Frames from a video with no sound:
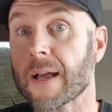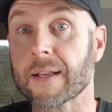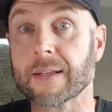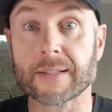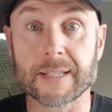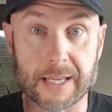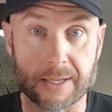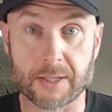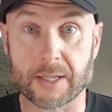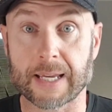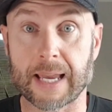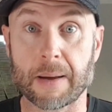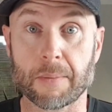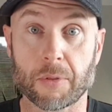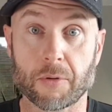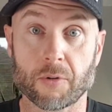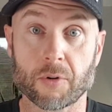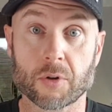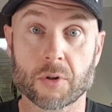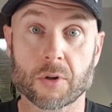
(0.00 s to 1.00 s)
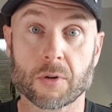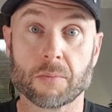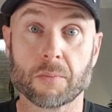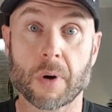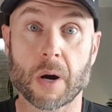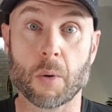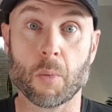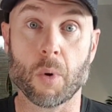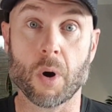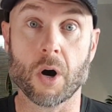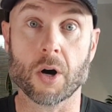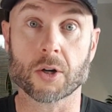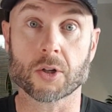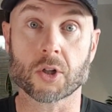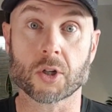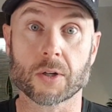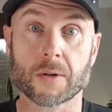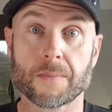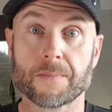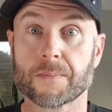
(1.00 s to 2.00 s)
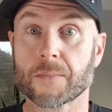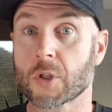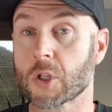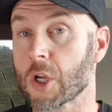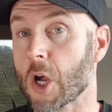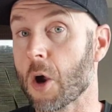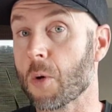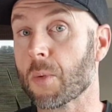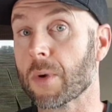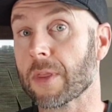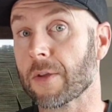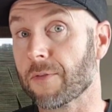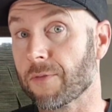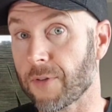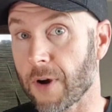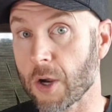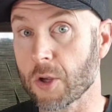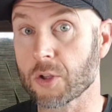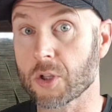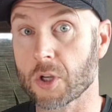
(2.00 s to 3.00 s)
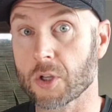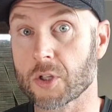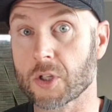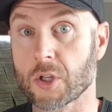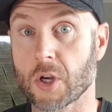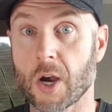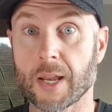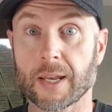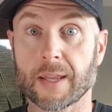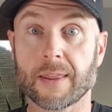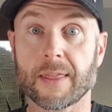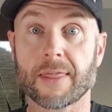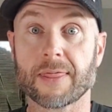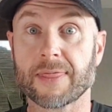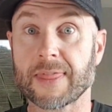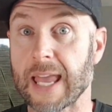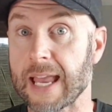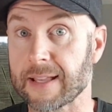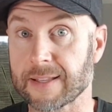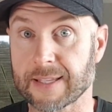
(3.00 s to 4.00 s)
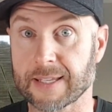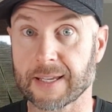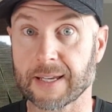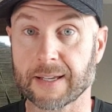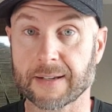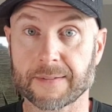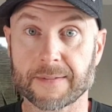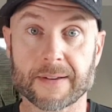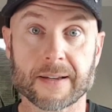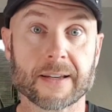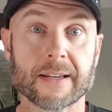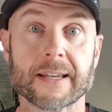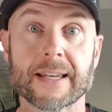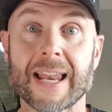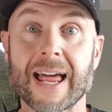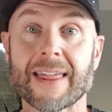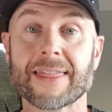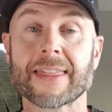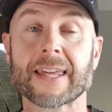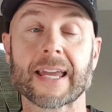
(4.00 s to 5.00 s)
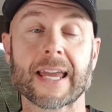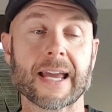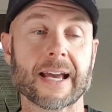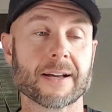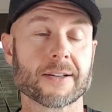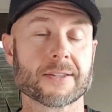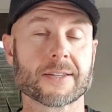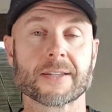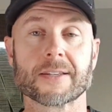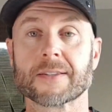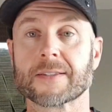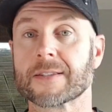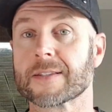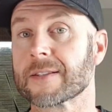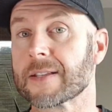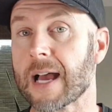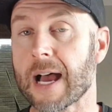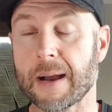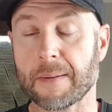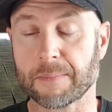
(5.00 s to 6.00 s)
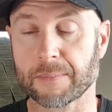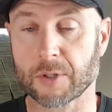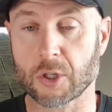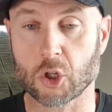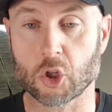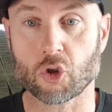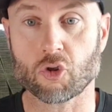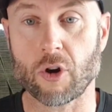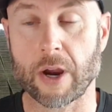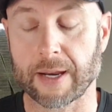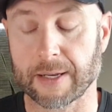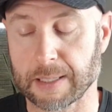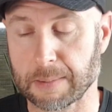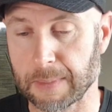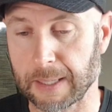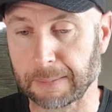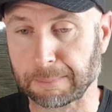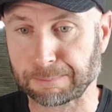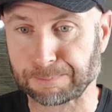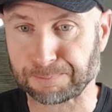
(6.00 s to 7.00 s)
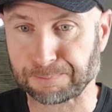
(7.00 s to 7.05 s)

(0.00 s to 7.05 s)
doesn't come through to my watch. So when the phone's on silent, that's it. Nothing else is distracting me.